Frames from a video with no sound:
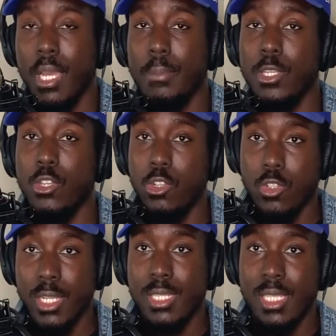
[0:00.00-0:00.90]
But you're
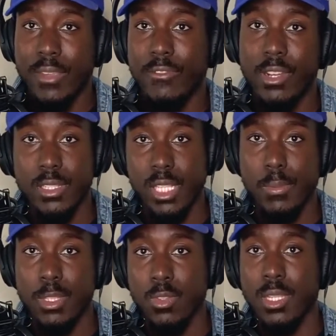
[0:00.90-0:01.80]
trying to stay in front of
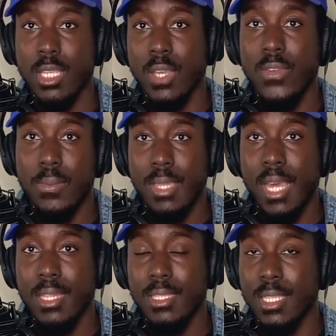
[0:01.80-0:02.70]
CP3 to give him
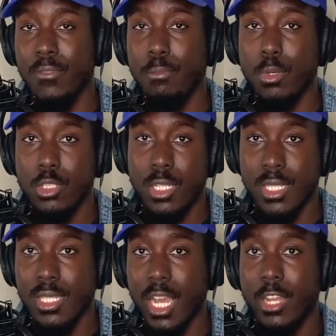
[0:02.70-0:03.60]
to give Bojan the
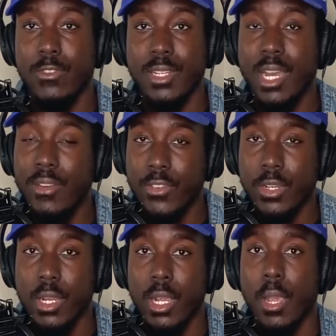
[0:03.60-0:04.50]
time to recover.